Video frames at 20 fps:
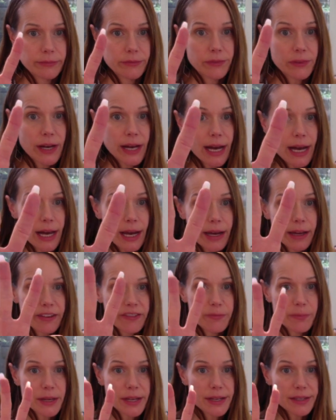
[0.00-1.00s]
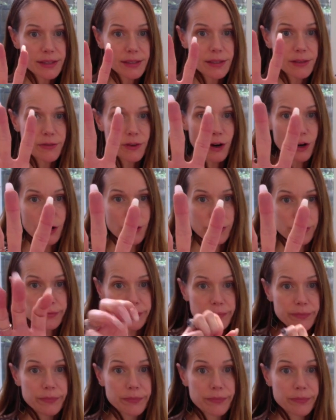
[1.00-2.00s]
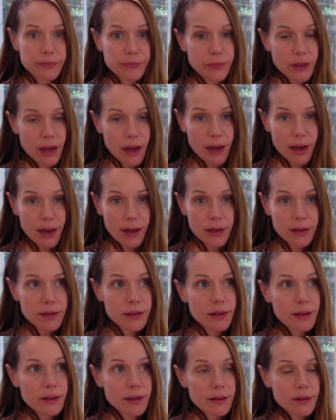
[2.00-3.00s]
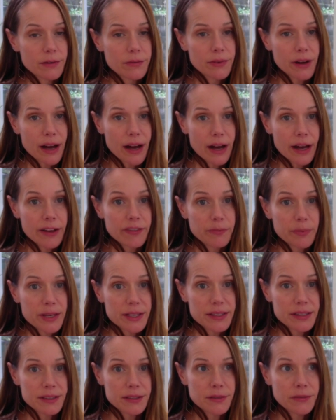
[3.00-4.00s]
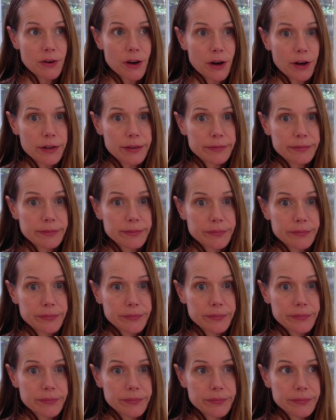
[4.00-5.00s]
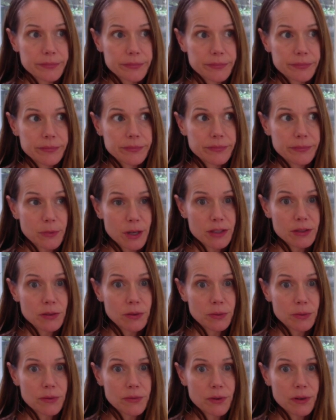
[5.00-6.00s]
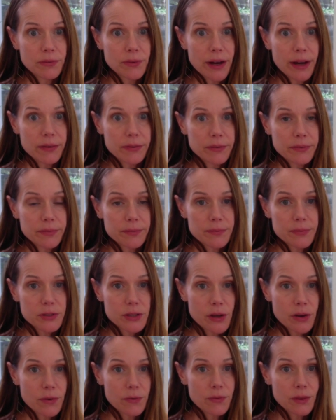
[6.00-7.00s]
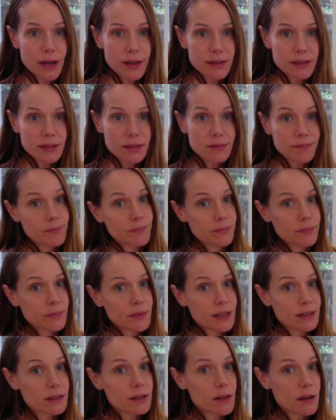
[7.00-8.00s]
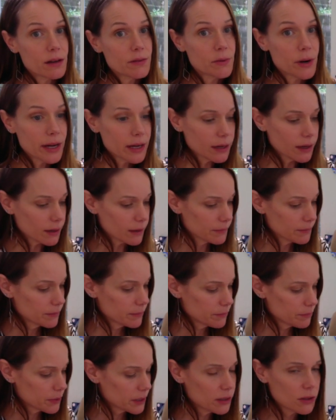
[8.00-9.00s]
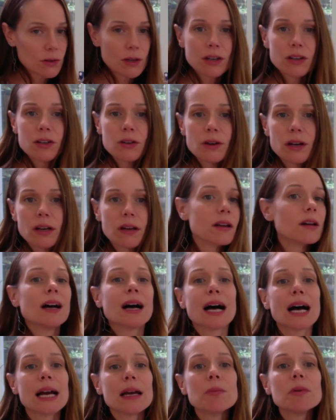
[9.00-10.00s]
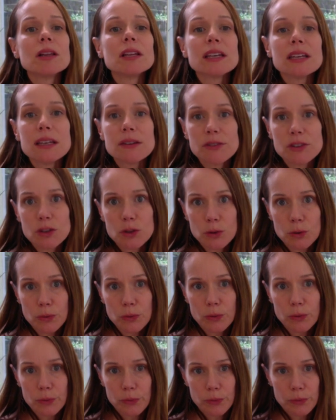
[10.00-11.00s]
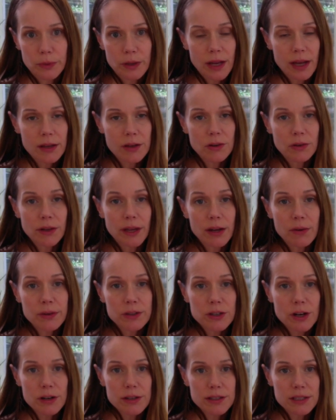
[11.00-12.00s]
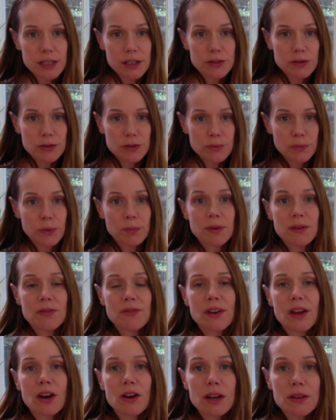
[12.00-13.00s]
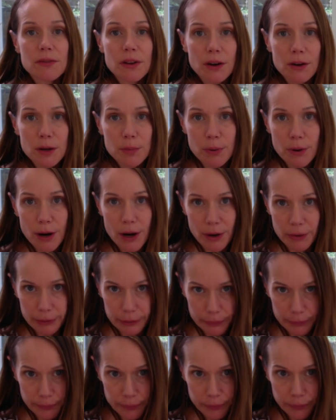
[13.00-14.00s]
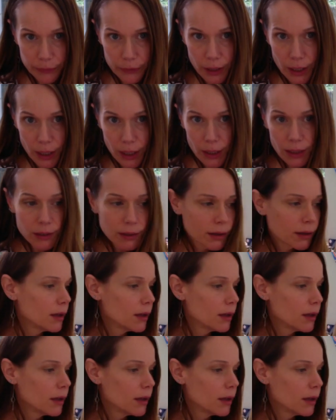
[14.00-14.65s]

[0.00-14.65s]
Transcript: five pieces of art, okay? Five pieces of art. One, two, three, four, five. So that's that's a lot of writing, but you can do it. I believe in you. Okay, your language arts teachers will be very, very proud. Okay,